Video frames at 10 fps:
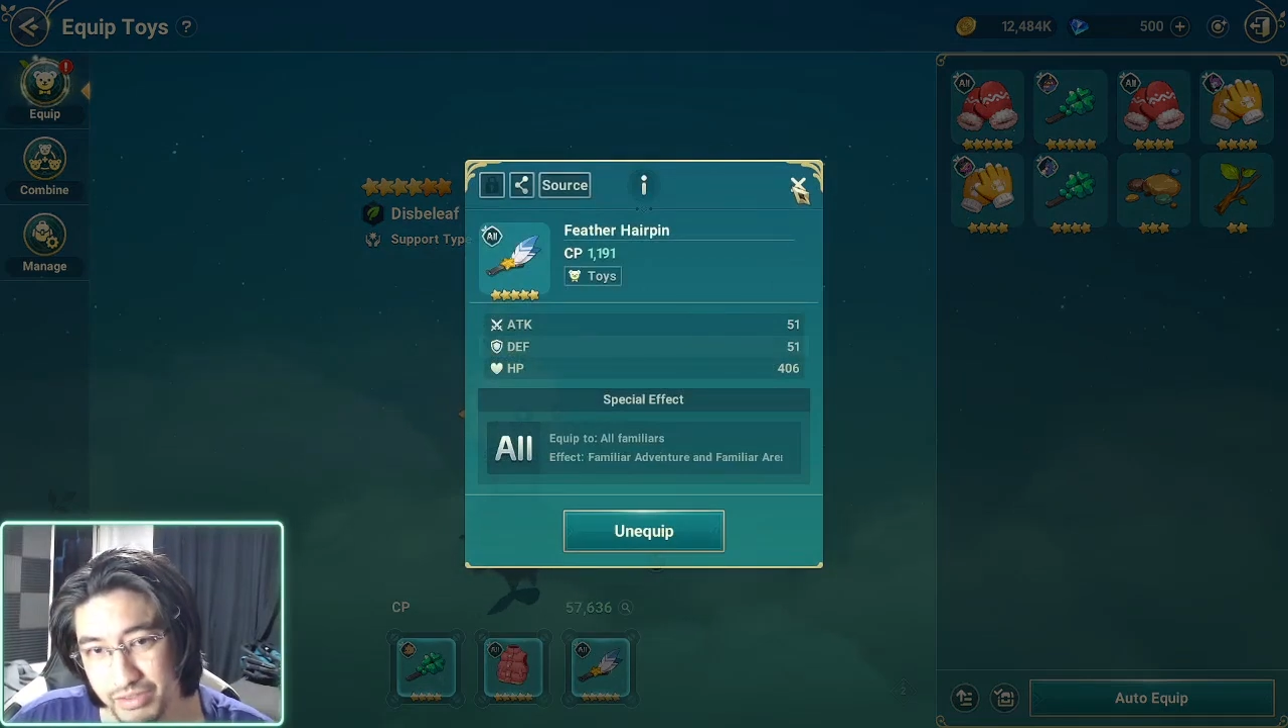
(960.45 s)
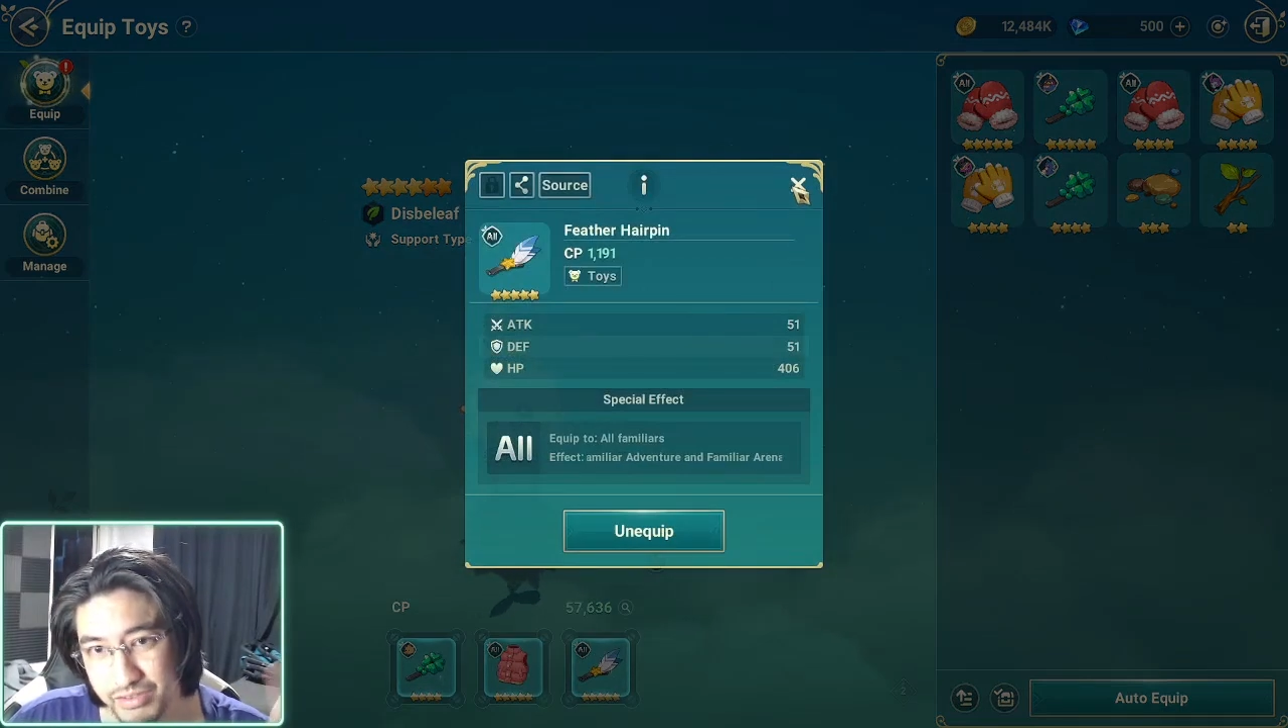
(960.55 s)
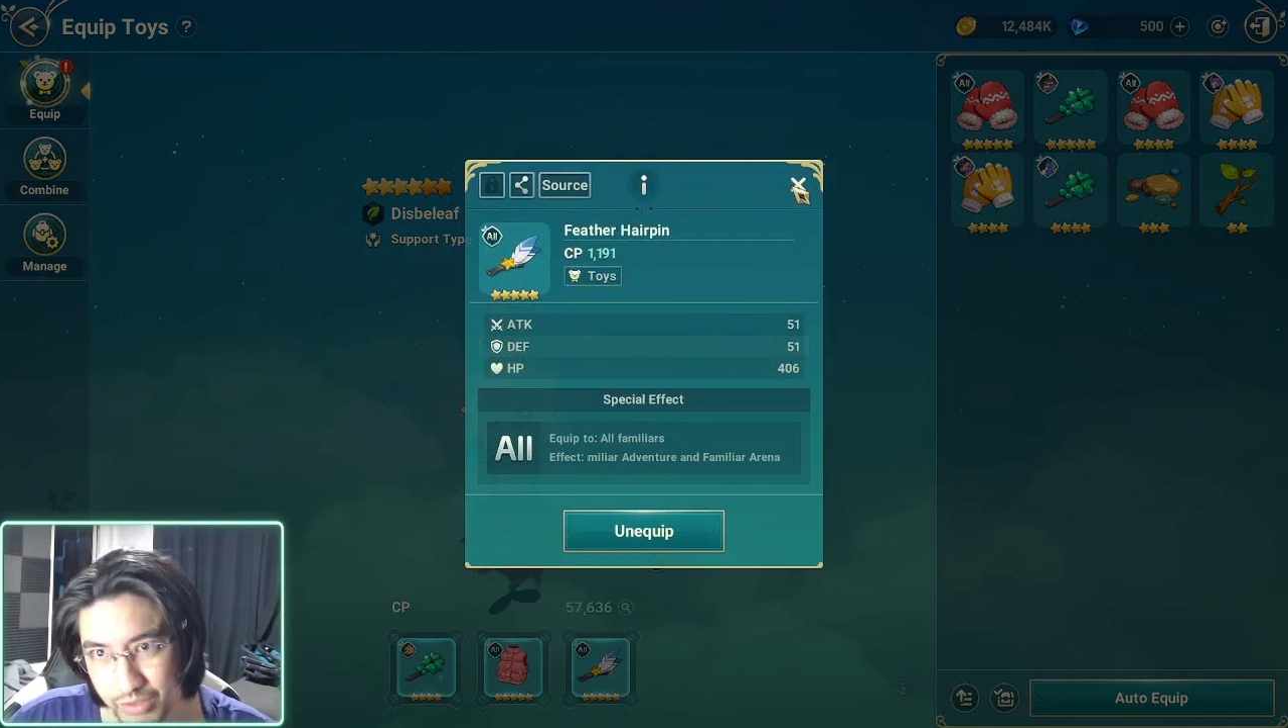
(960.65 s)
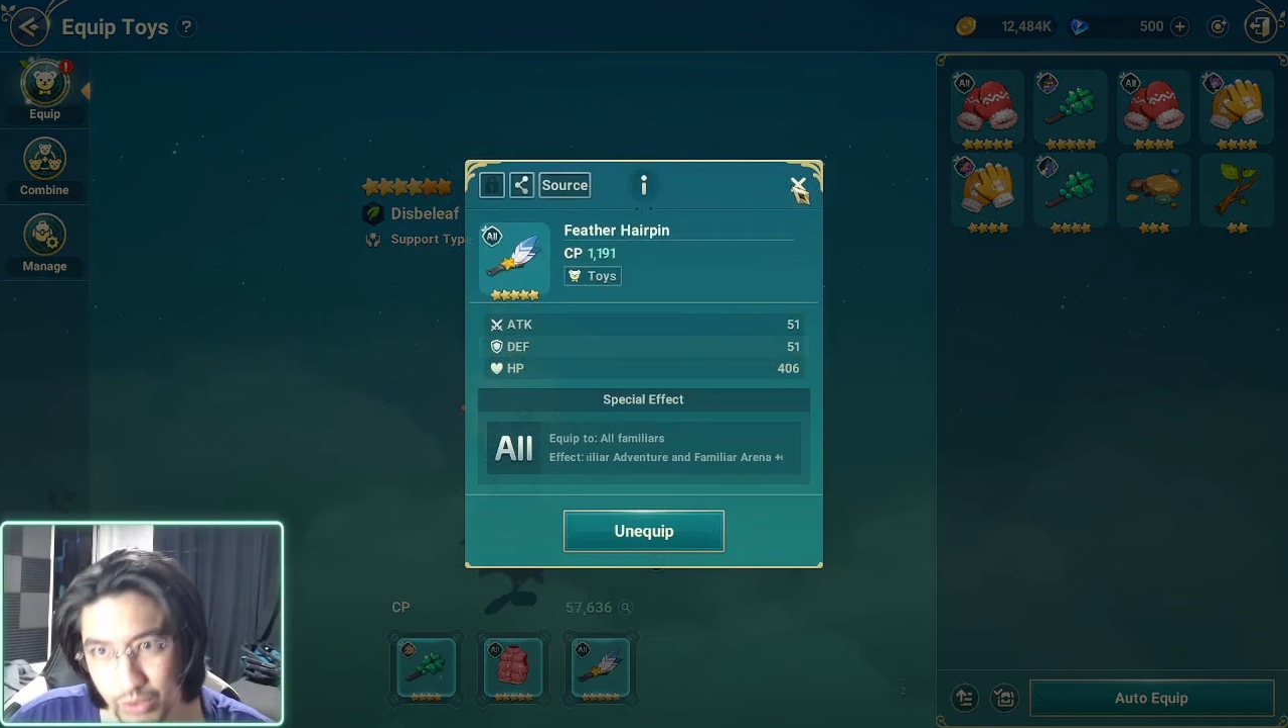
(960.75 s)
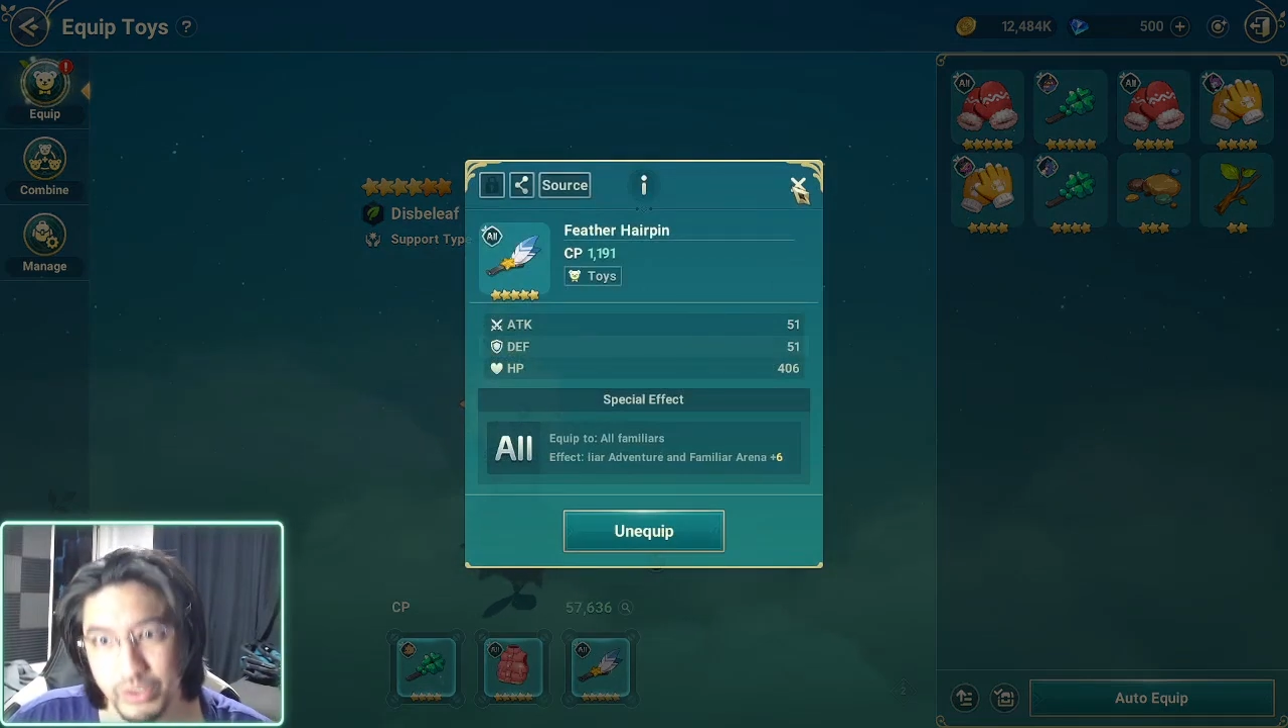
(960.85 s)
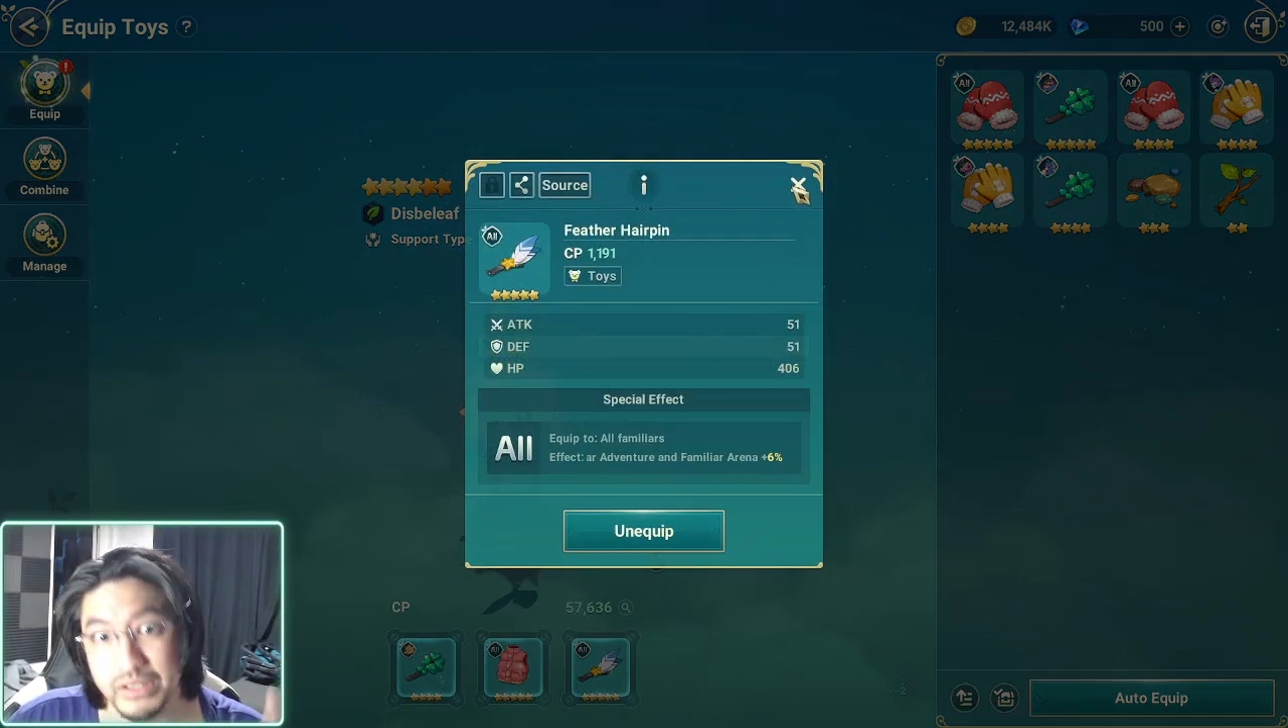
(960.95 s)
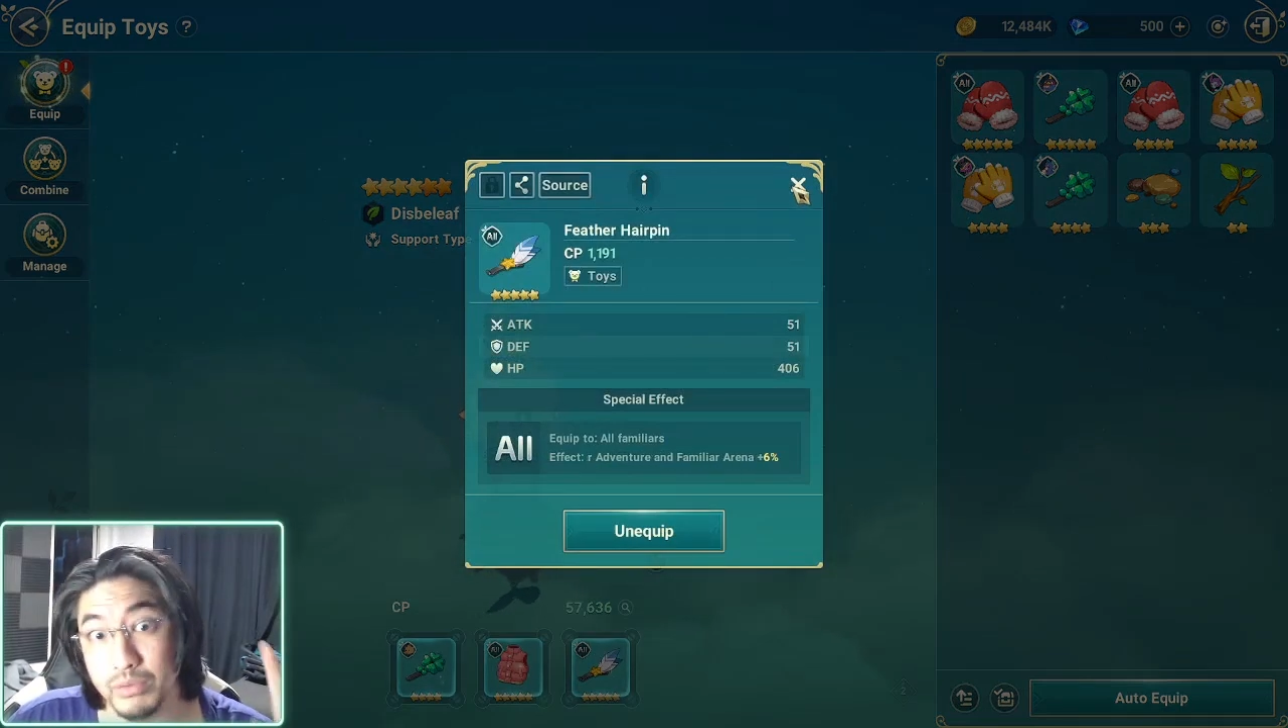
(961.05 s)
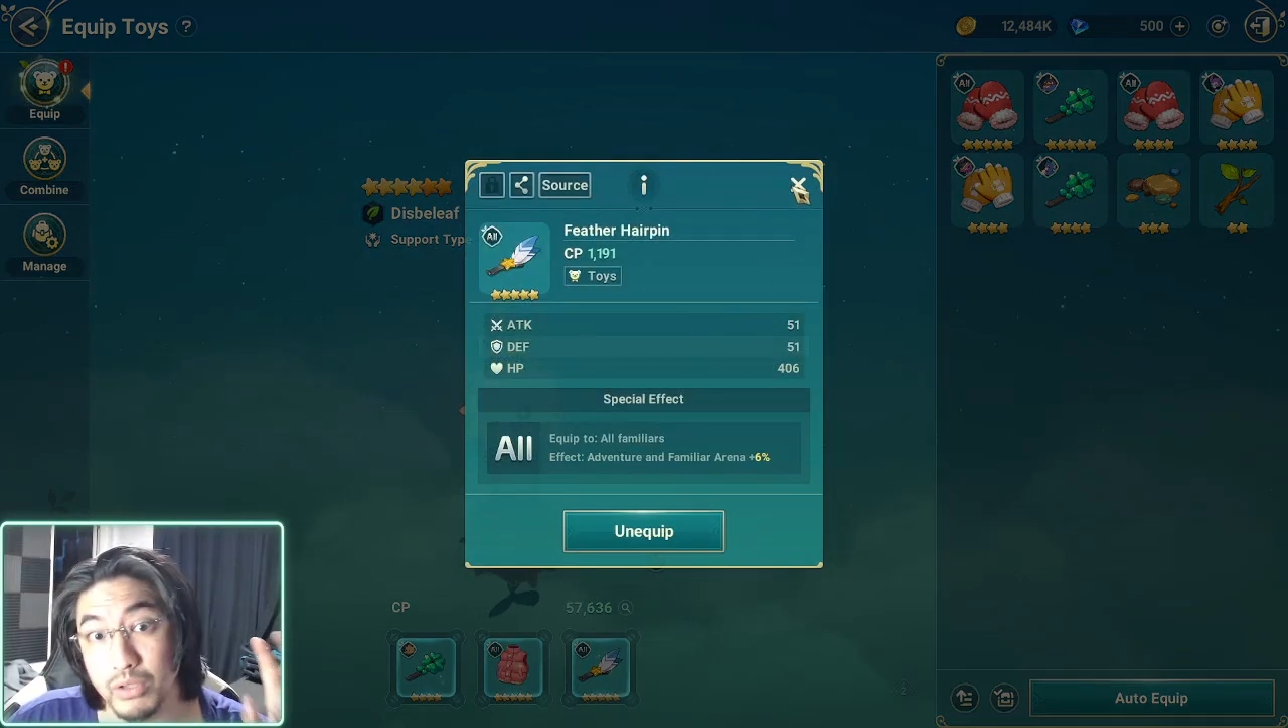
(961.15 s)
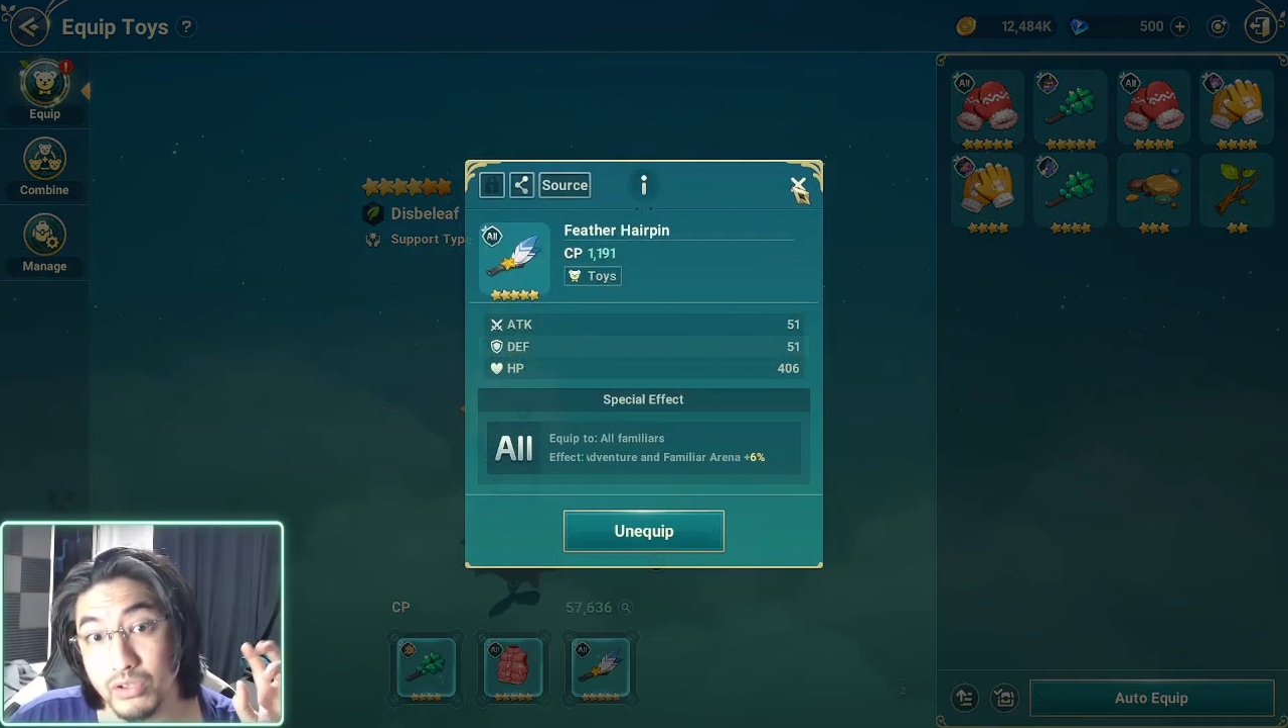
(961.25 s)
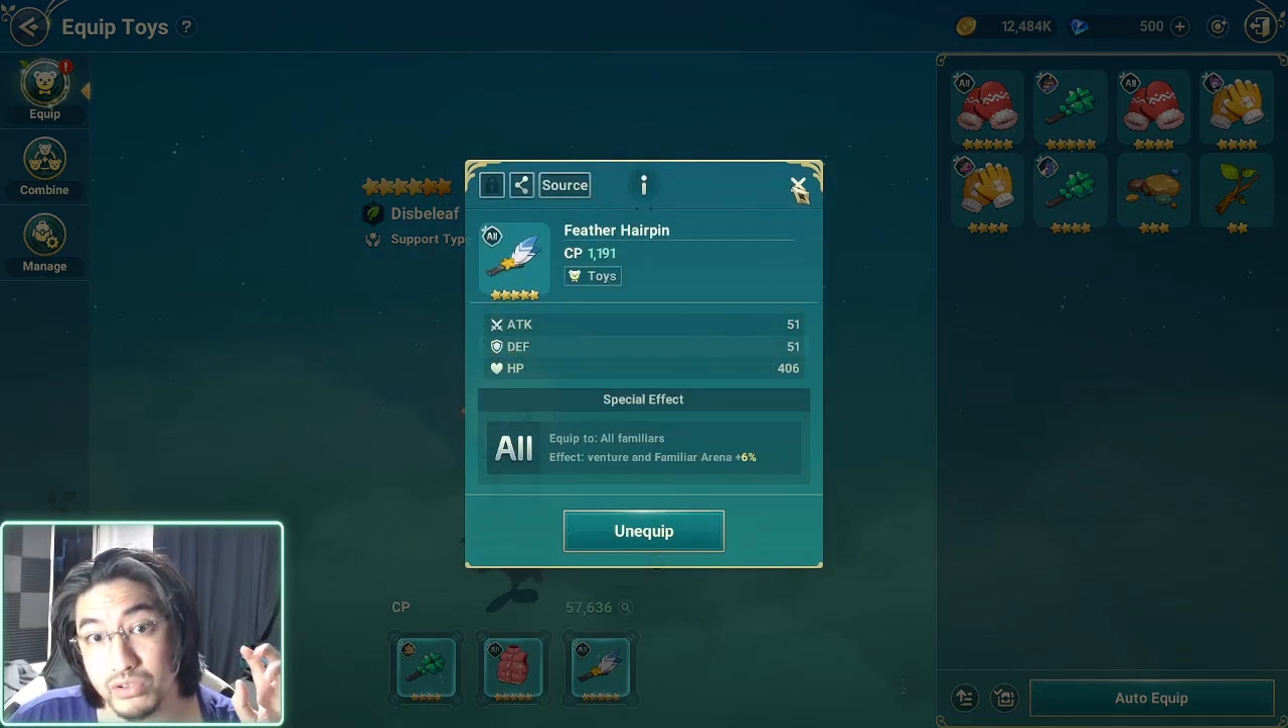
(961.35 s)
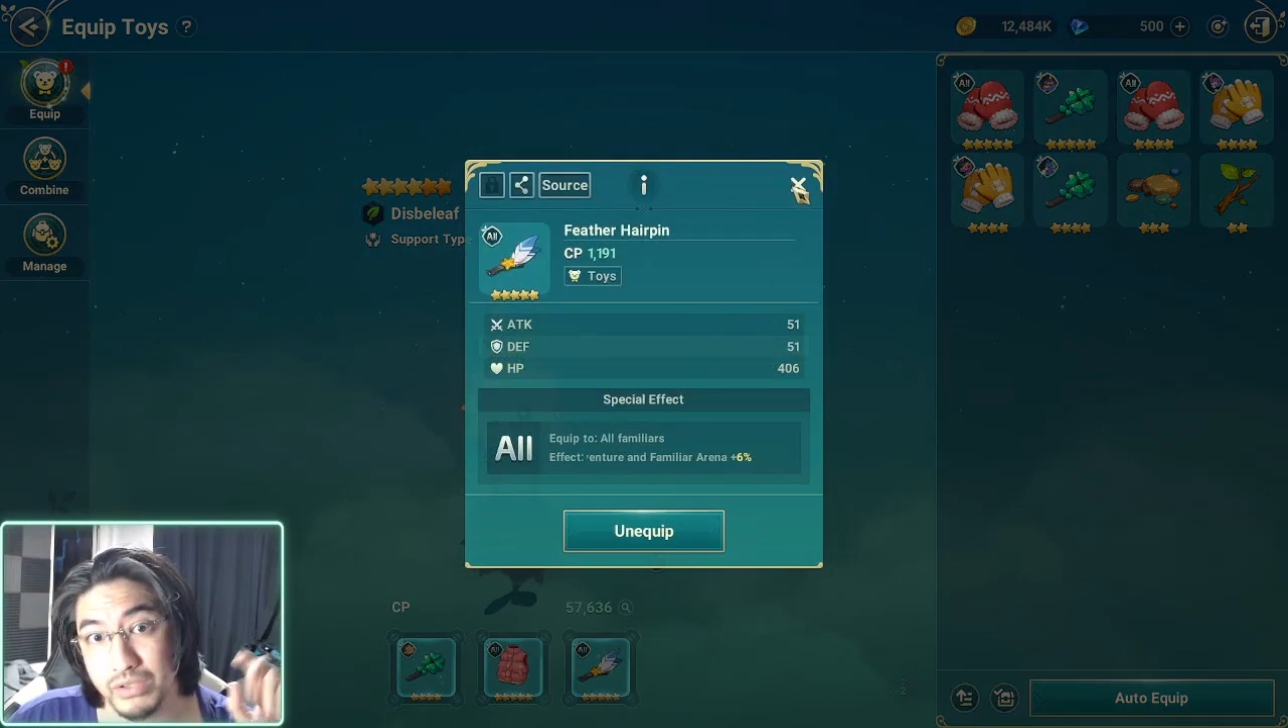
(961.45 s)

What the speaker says: so it will also